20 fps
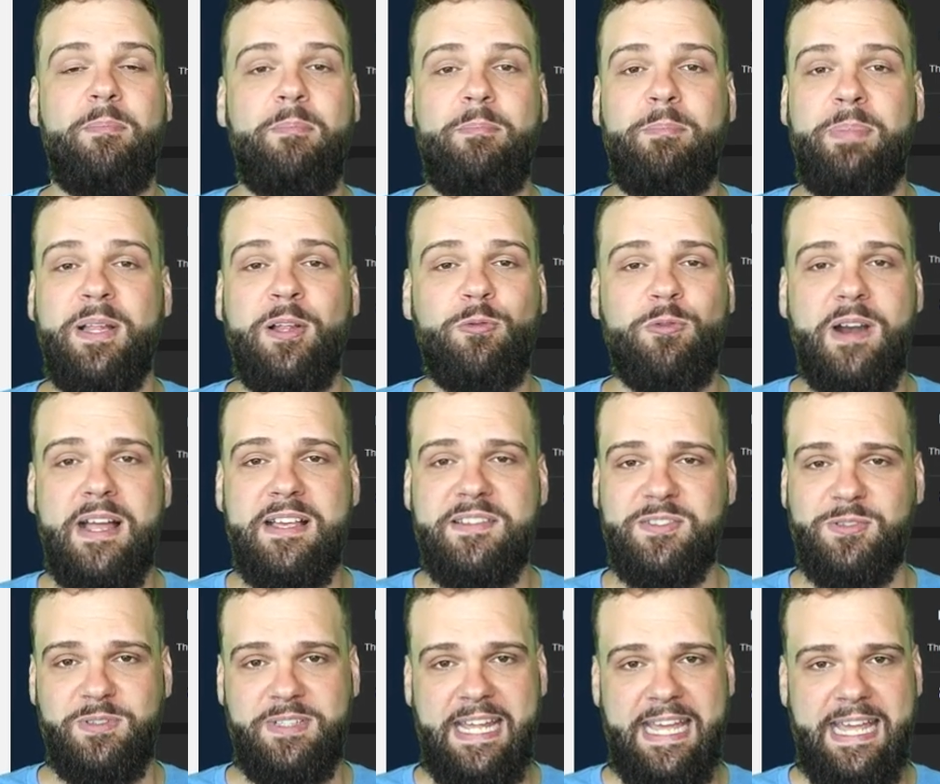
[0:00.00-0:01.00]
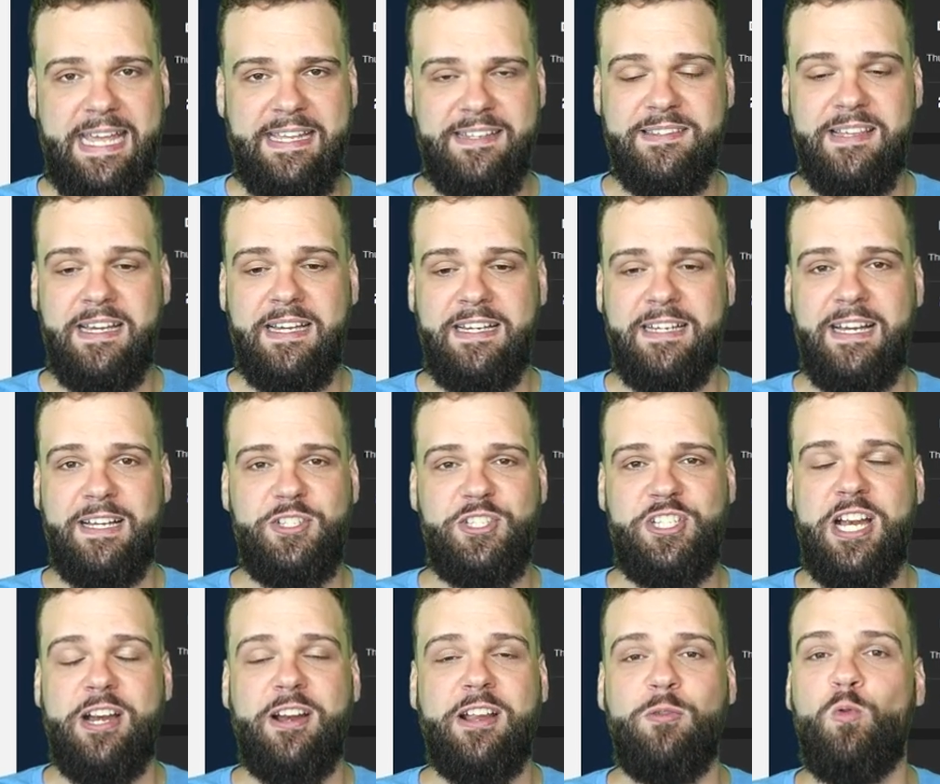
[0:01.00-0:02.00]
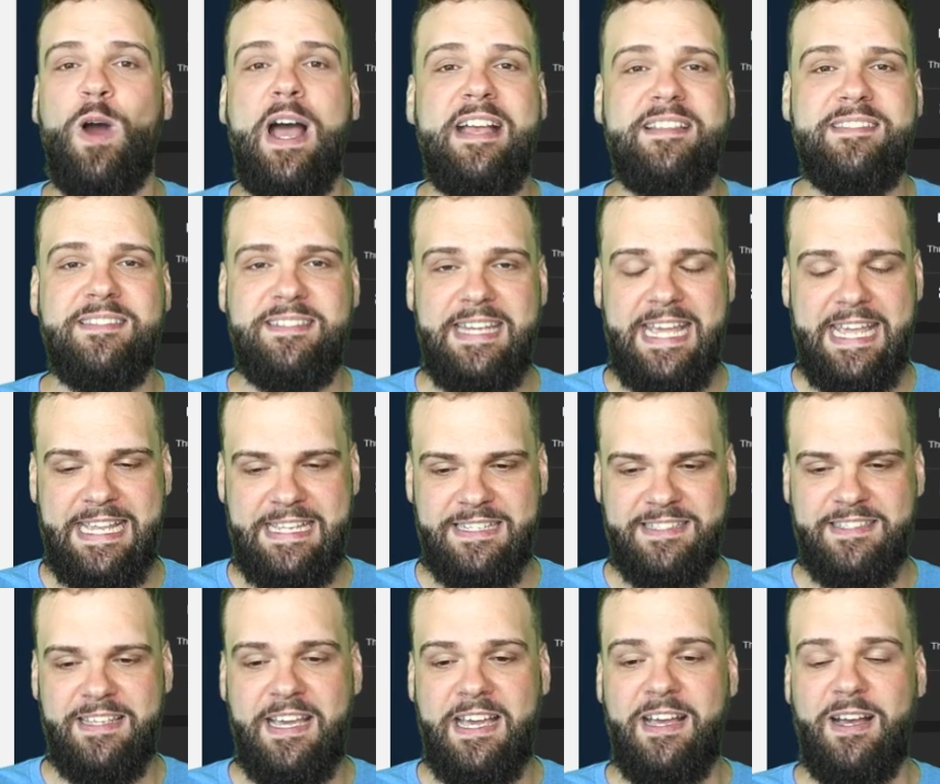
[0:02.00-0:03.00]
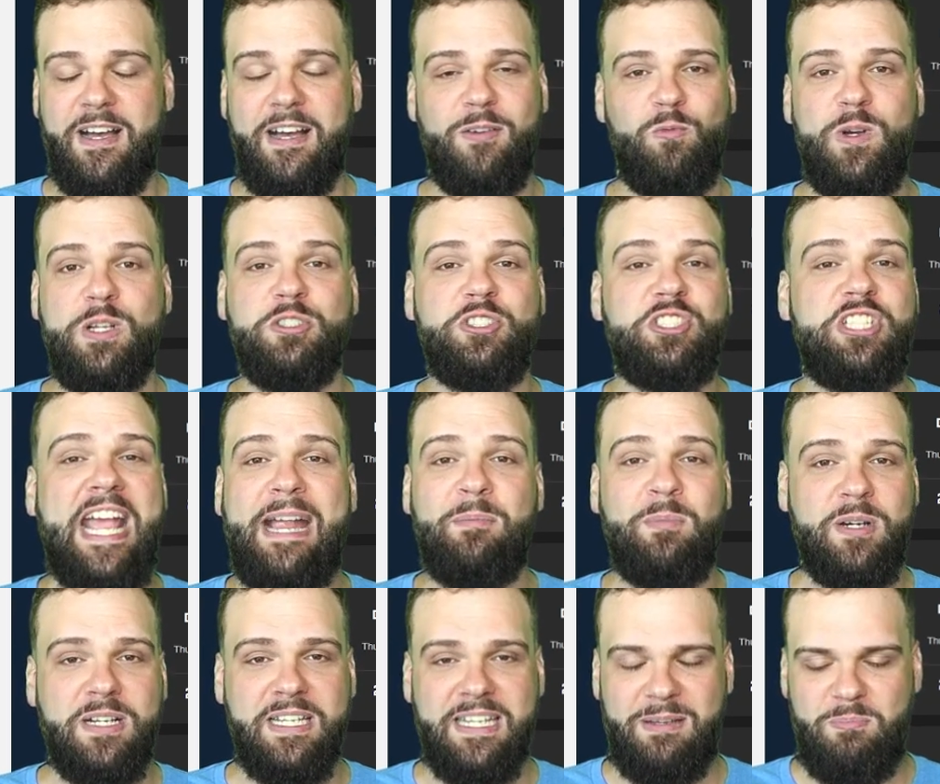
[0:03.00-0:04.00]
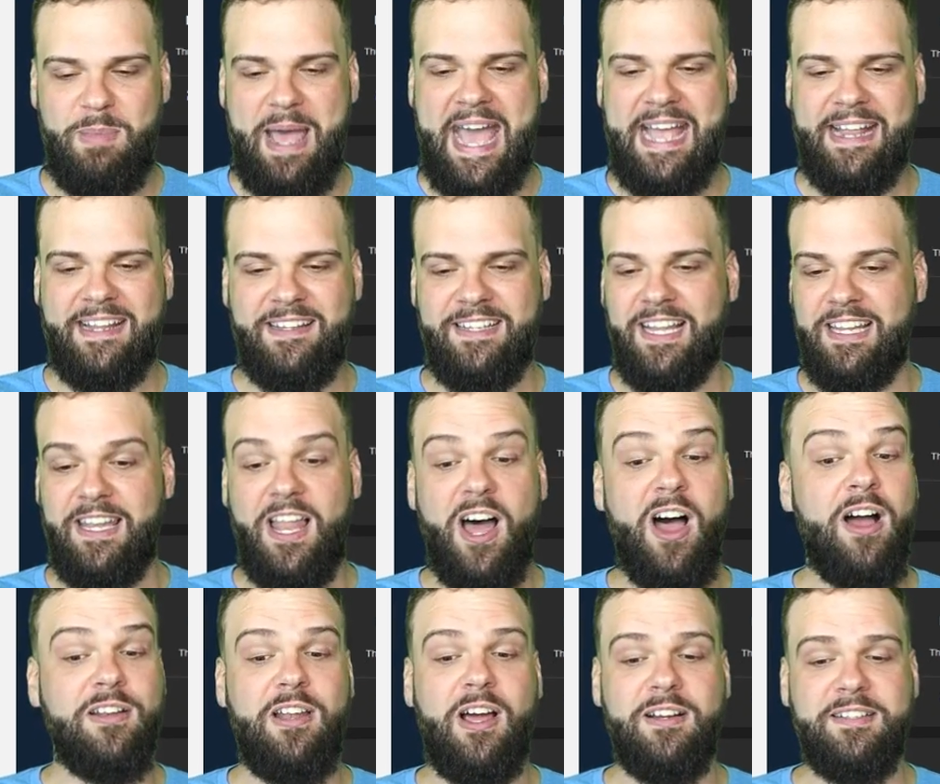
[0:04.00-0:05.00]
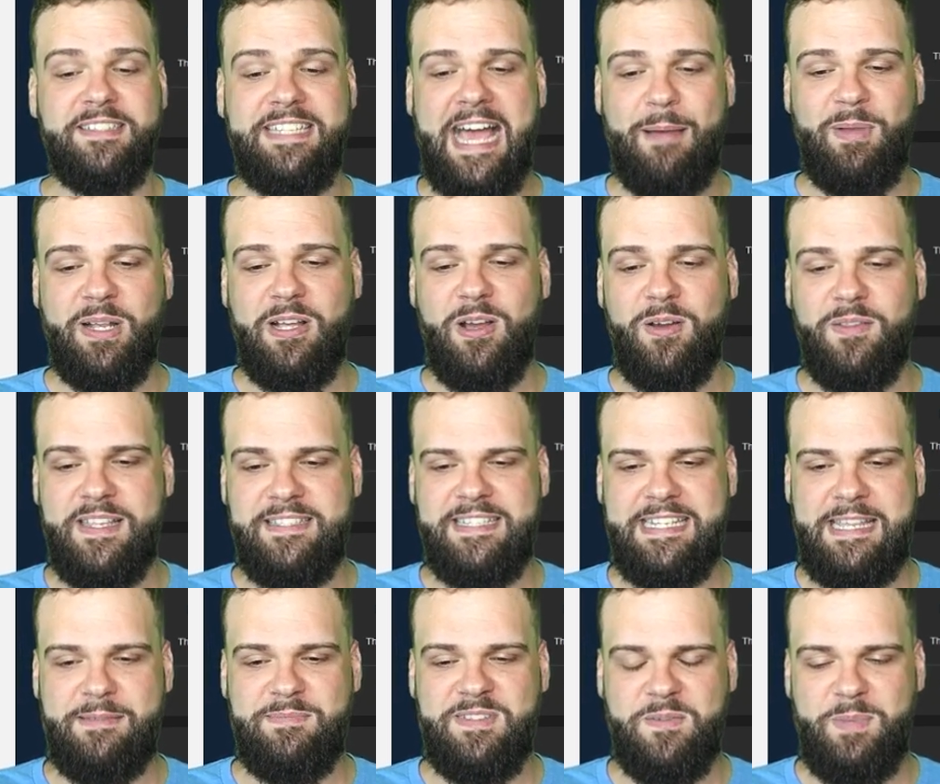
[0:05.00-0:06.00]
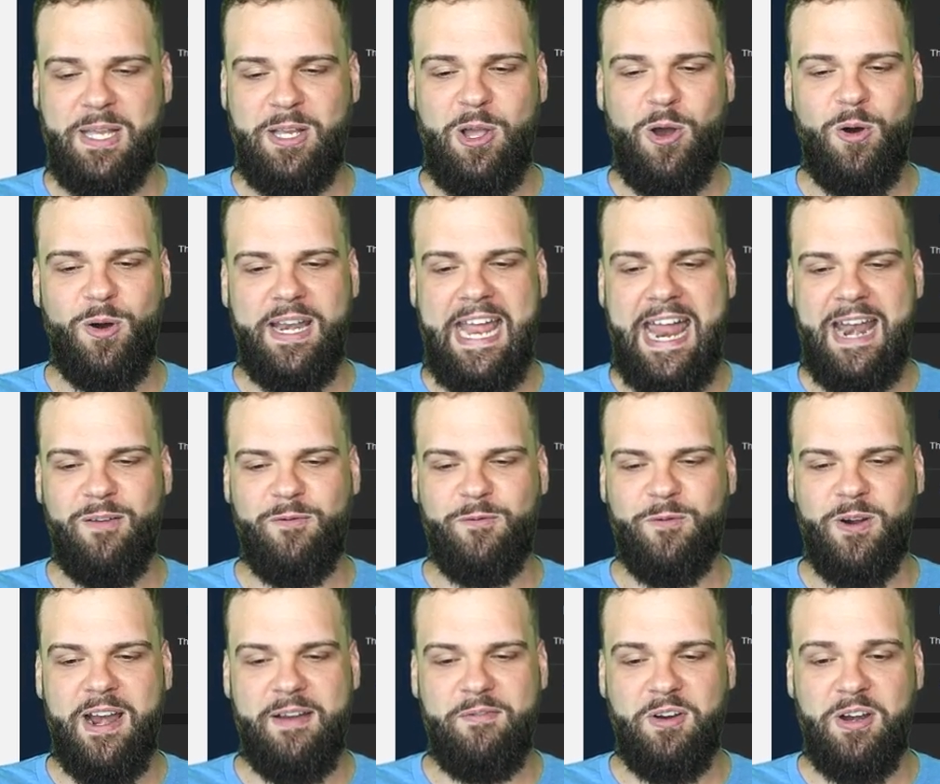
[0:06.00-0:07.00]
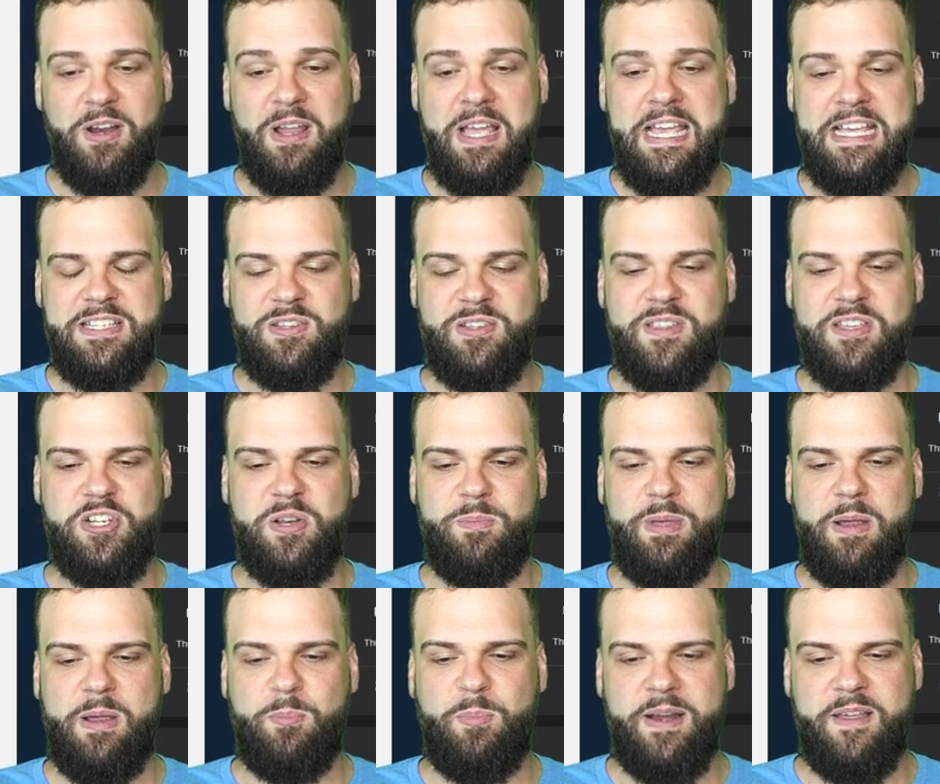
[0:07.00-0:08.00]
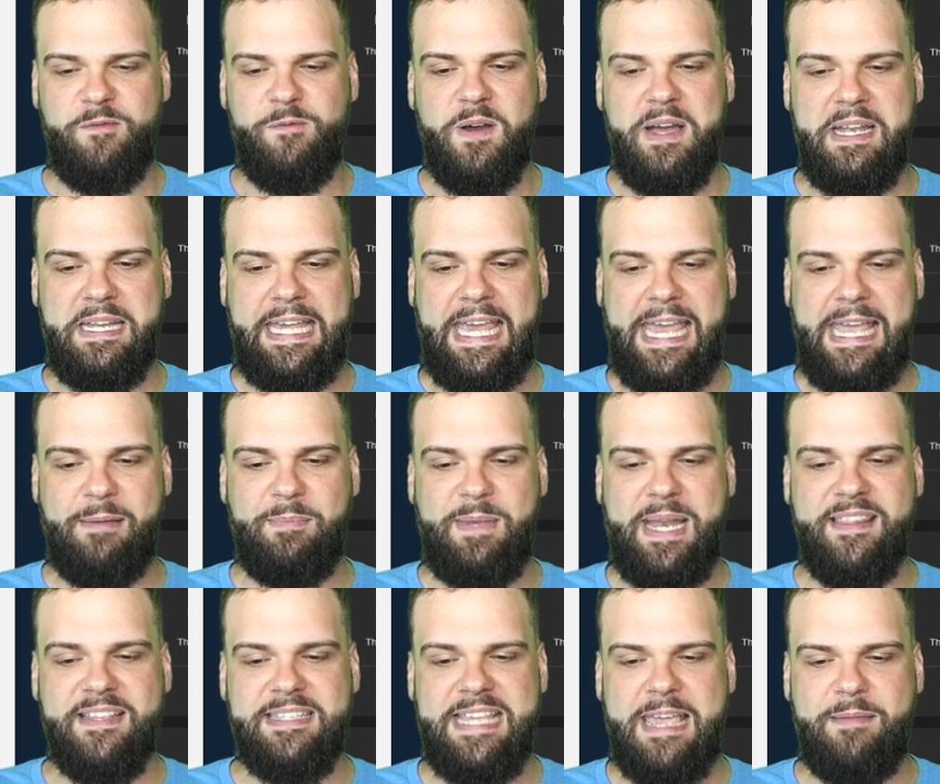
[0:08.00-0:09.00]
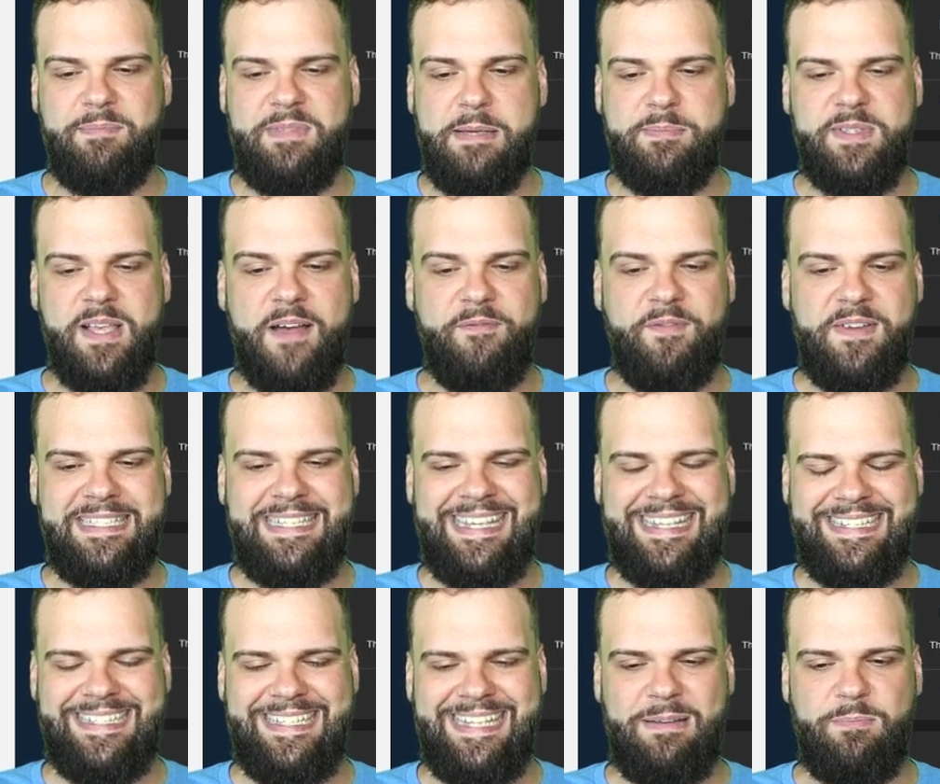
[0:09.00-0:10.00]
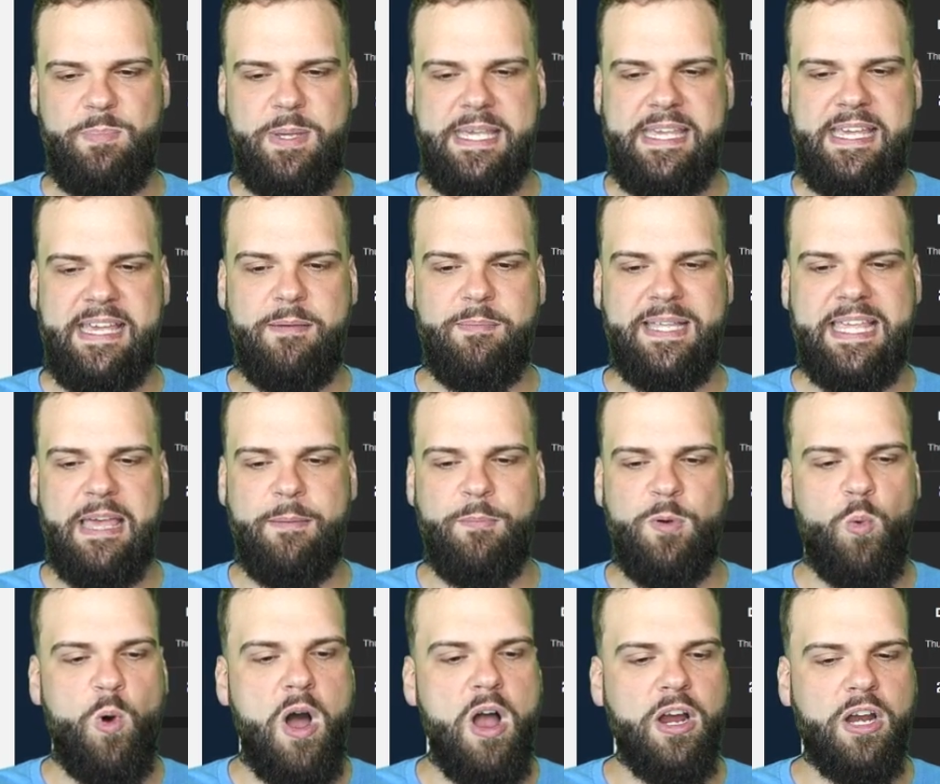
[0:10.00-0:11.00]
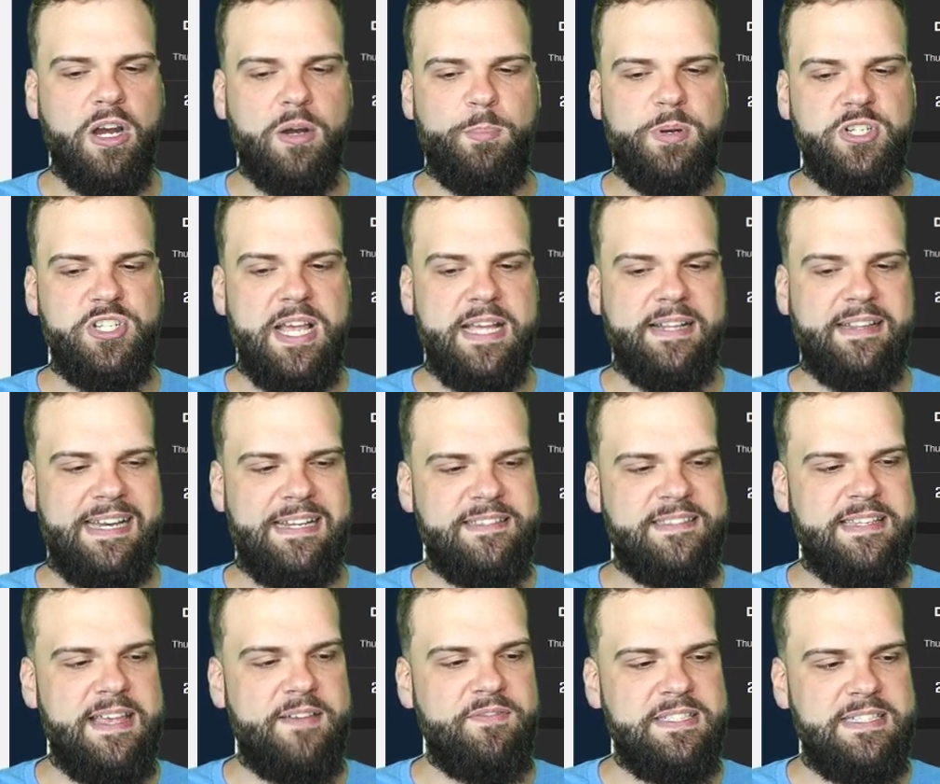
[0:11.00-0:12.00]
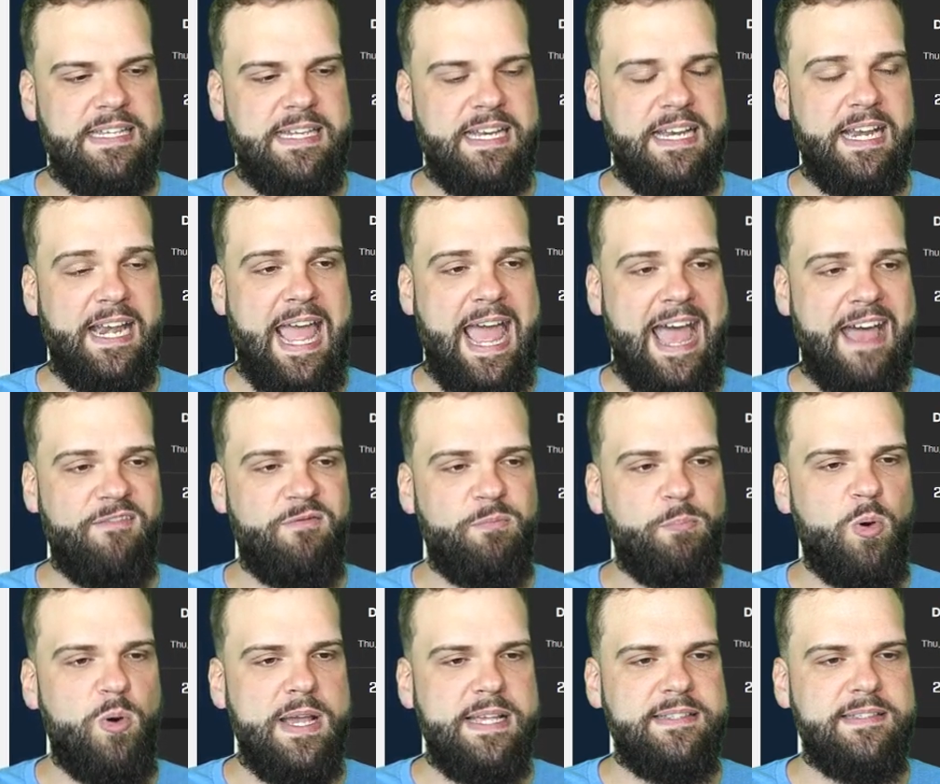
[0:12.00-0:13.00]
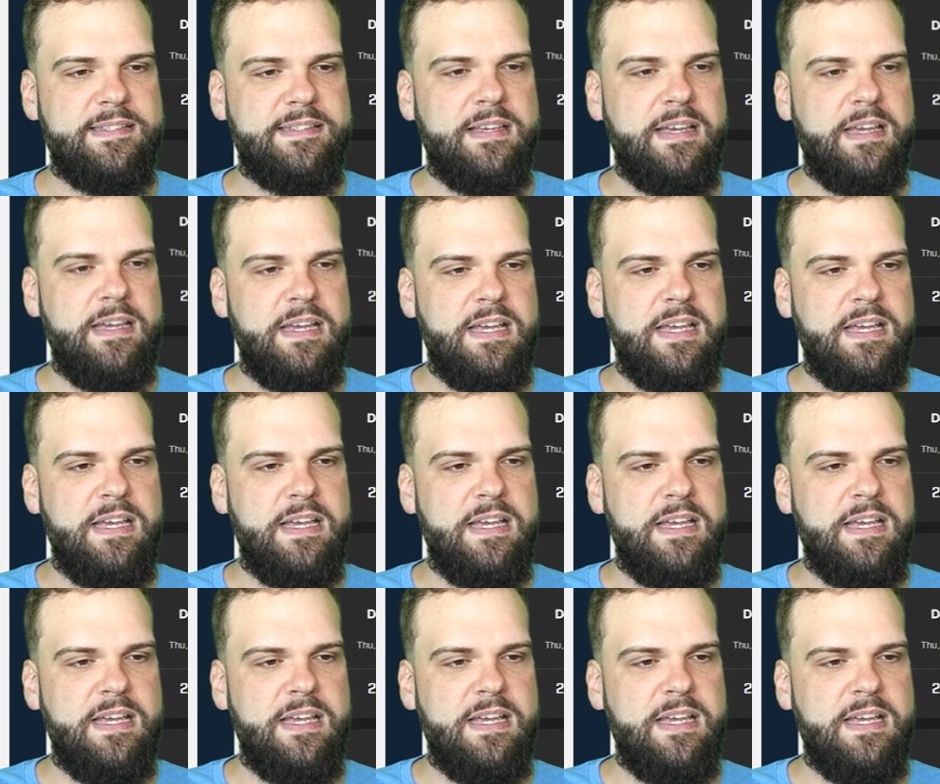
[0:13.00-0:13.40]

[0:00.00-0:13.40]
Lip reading: Bill Russell days, Jerry West days, Wilt Chamberlain, back a long, long time ago. These teams have been going at it forever. So this should be a pretty fun game. Now, this game tips off at 10:10 p.m. Kemba Walker projected at 17.5 points.